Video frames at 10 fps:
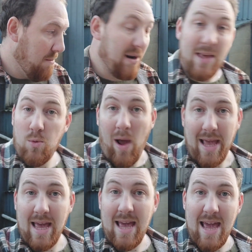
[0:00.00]
But either way,
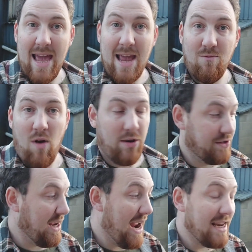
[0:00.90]
it
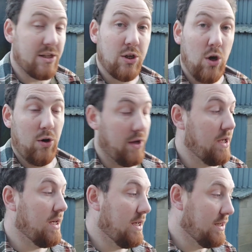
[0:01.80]
runs and it's good.
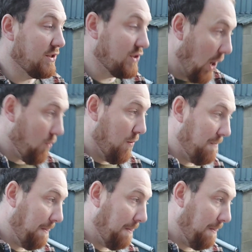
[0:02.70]
So,